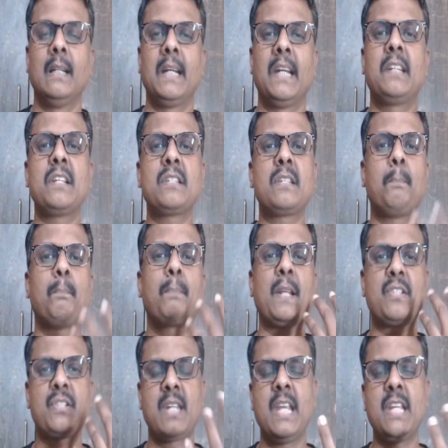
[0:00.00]
It is a
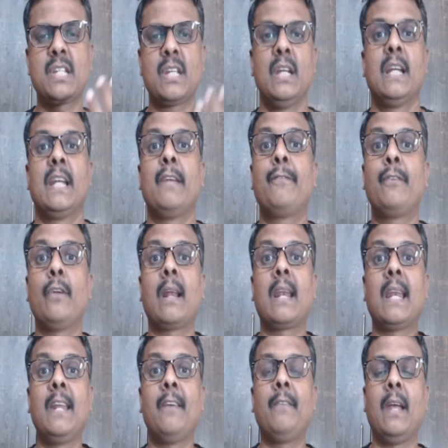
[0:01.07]
prestige if you are
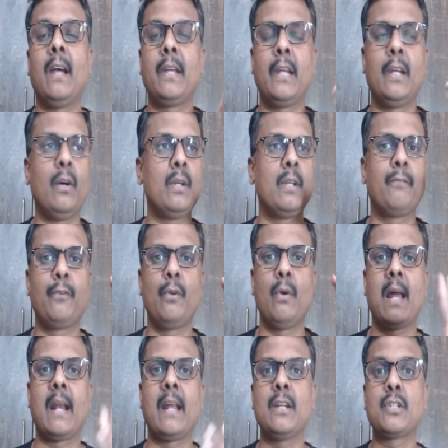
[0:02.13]
living, if you
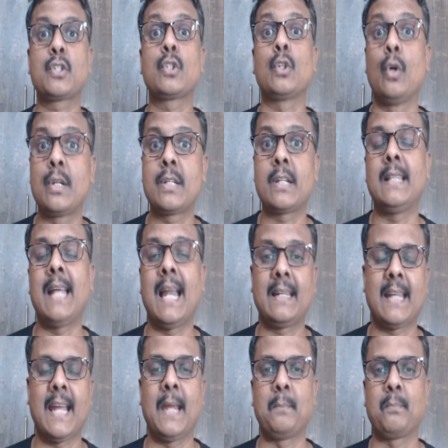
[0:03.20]
are a soldier that
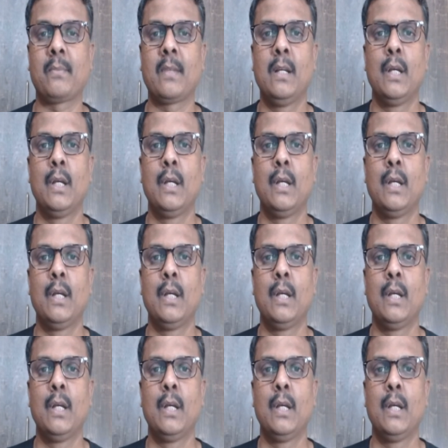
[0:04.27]
time.